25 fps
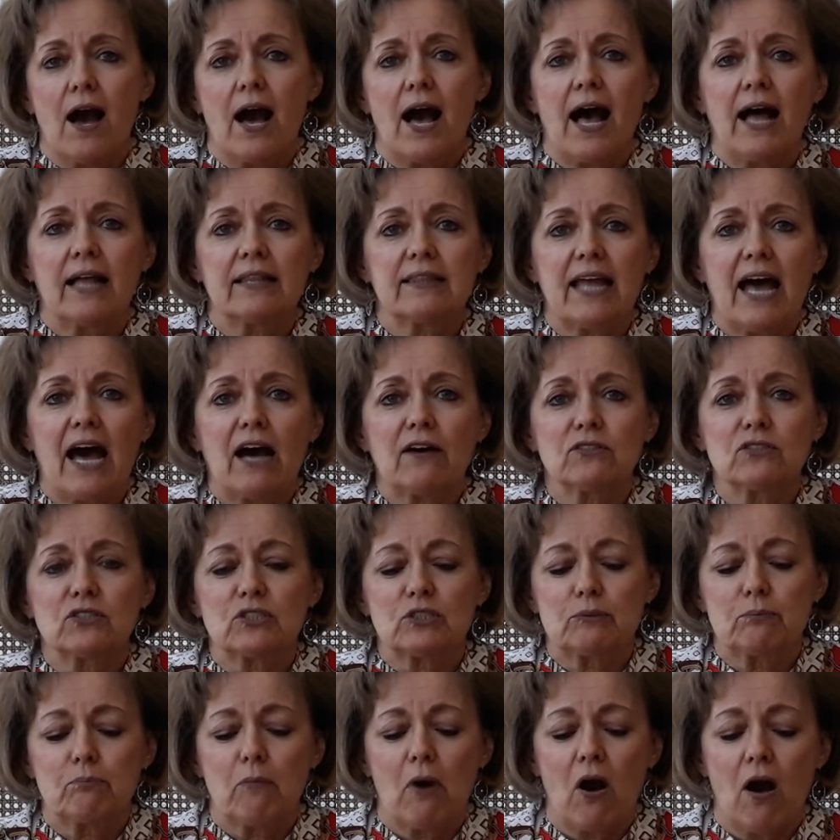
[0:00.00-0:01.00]
Allow
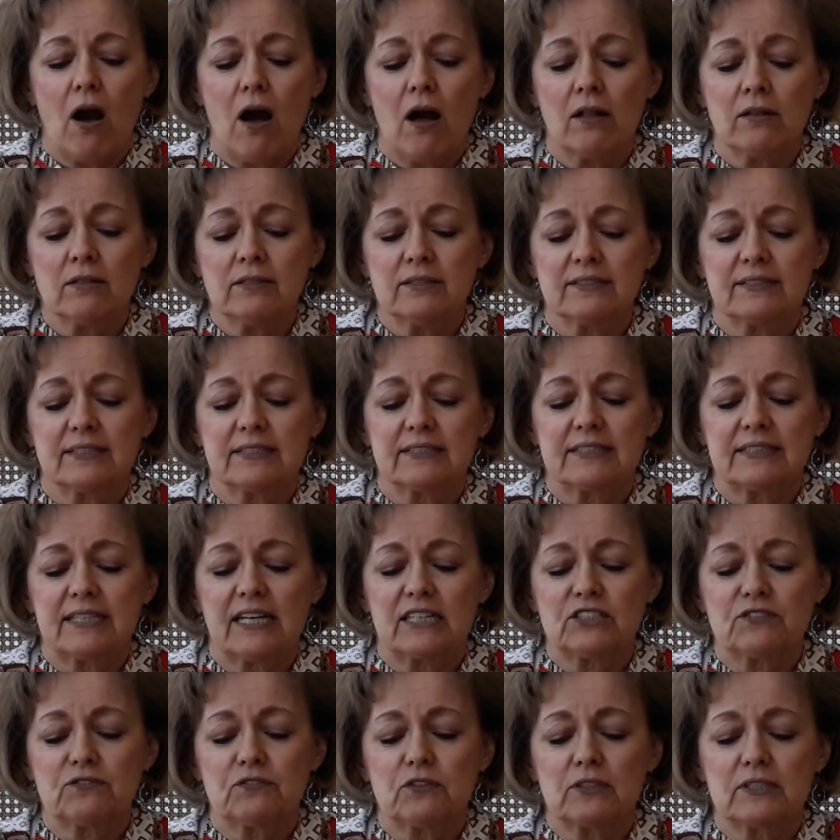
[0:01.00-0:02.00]
small,
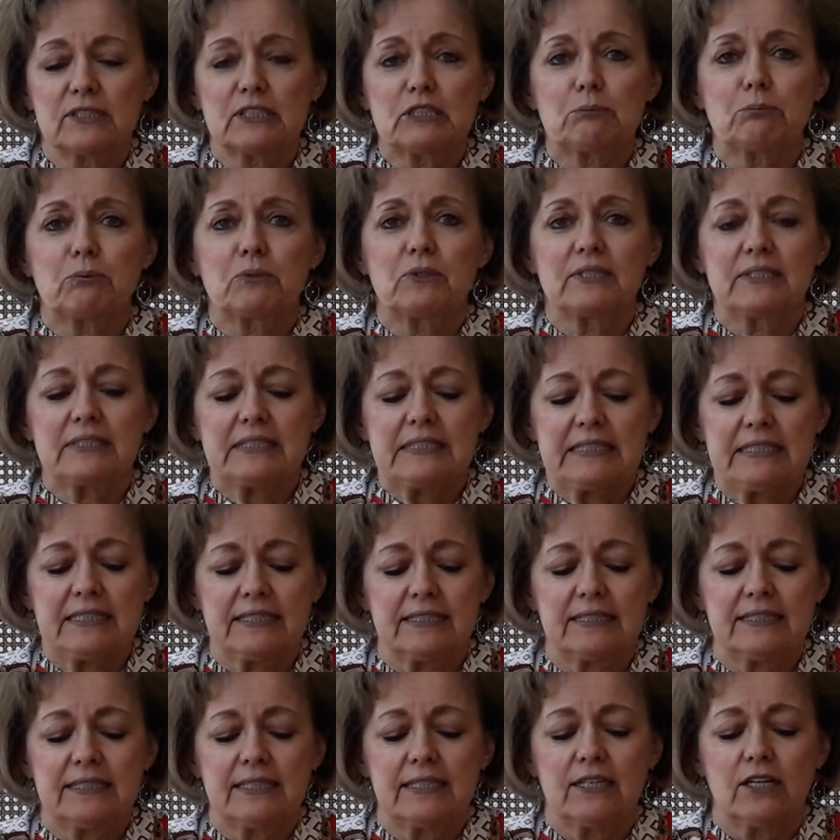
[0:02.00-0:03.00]
successful
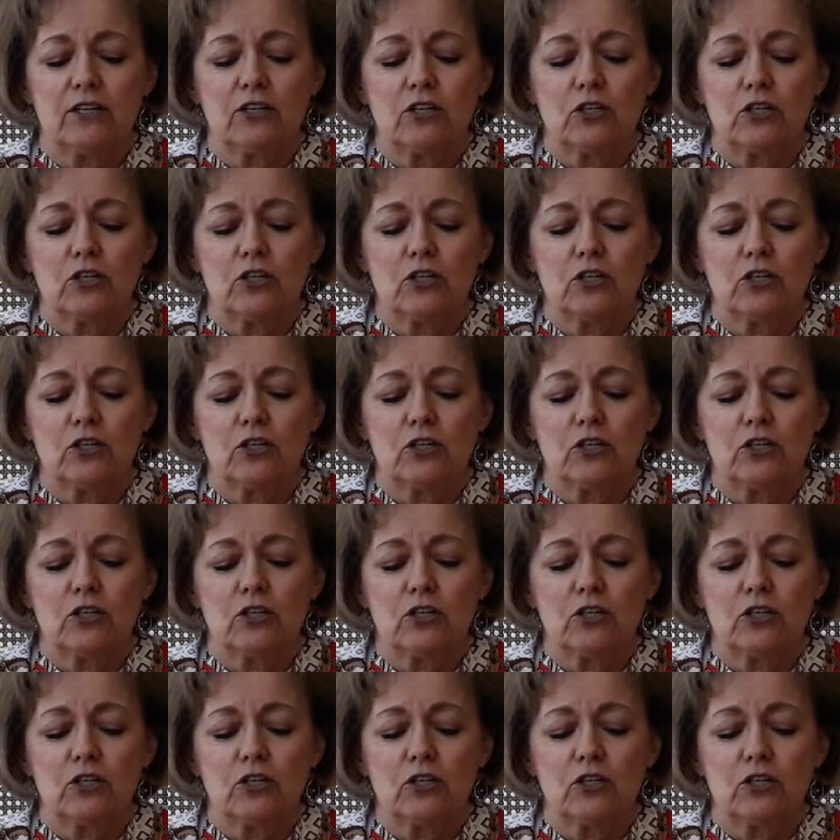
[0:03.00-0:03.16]
experiences